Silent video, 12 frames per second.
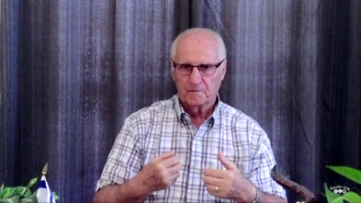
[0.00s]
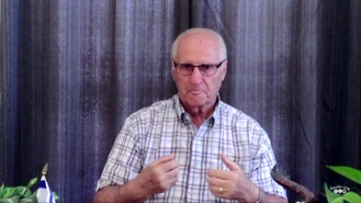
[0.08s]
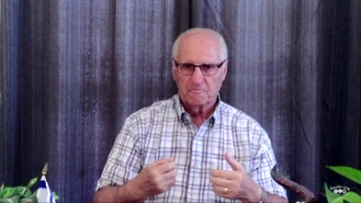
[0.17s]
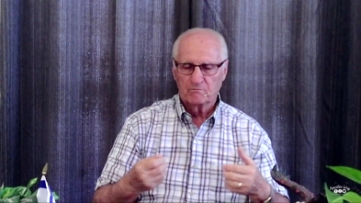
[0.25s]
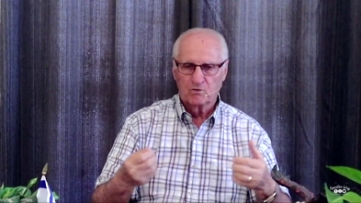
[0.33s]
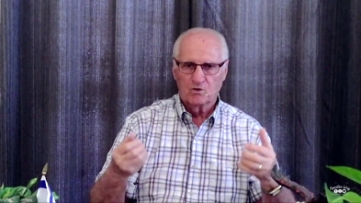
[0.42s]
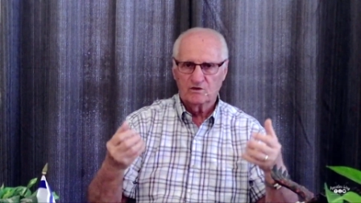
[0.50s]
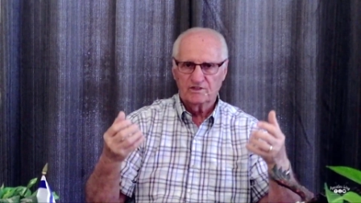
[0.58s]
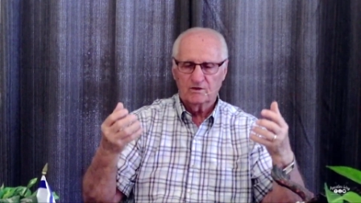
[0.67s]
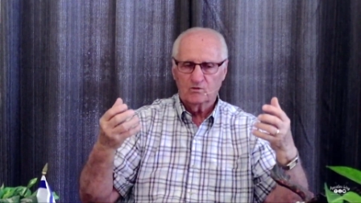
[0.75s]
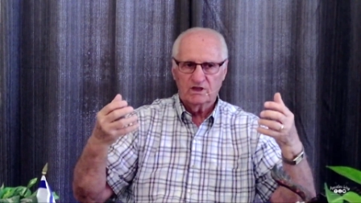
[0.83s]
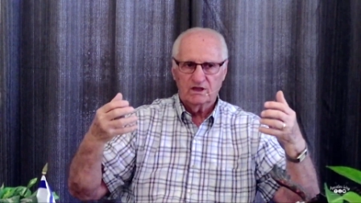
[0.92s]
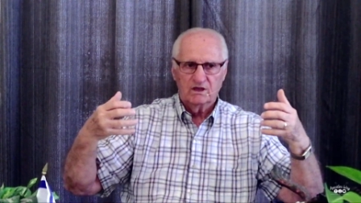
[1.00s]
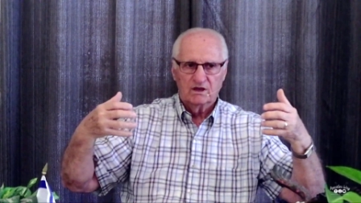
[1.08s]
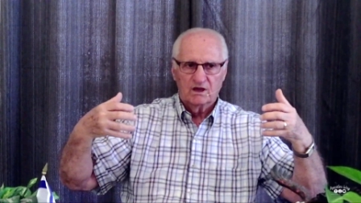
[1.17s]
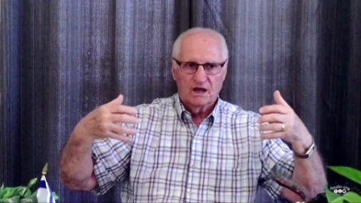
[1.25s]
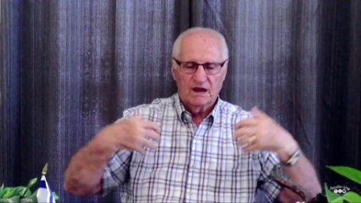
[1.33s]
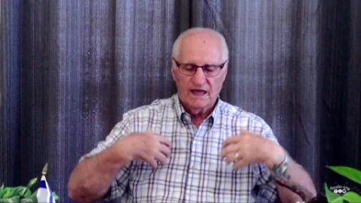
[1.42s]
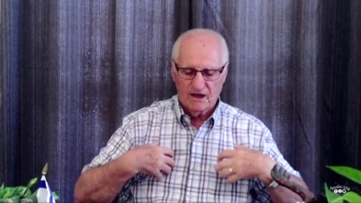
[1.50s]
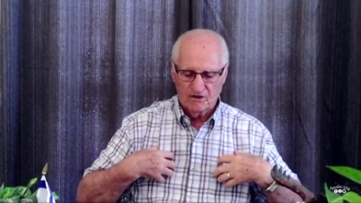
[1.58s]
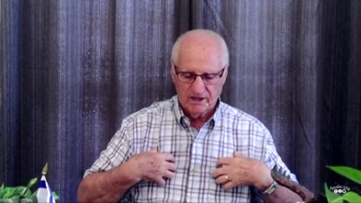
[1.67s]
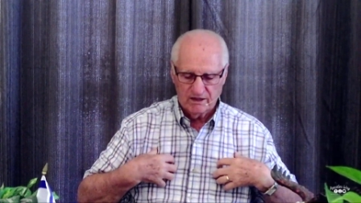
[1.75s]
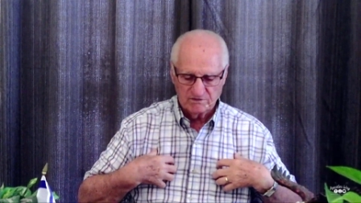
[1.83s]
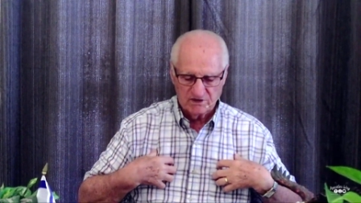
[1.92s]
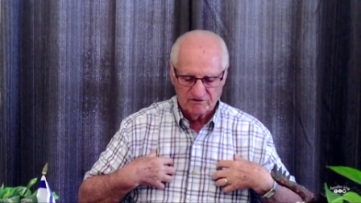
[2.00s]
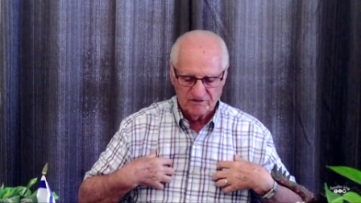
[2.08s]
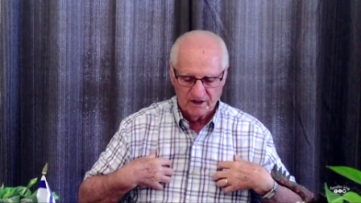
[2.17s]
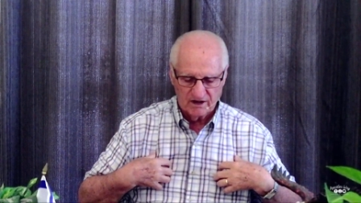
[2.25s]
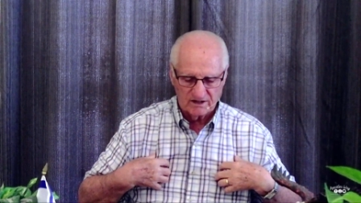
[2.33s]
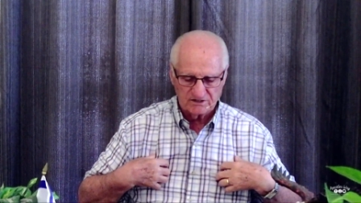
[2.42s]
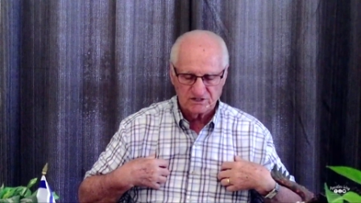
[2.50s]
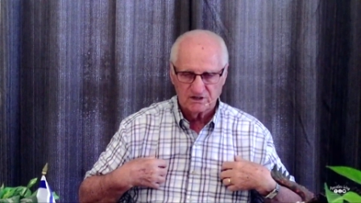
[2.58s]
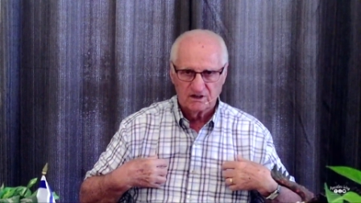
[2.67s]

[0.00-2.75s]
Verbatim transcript: the more that we allow him to fill us,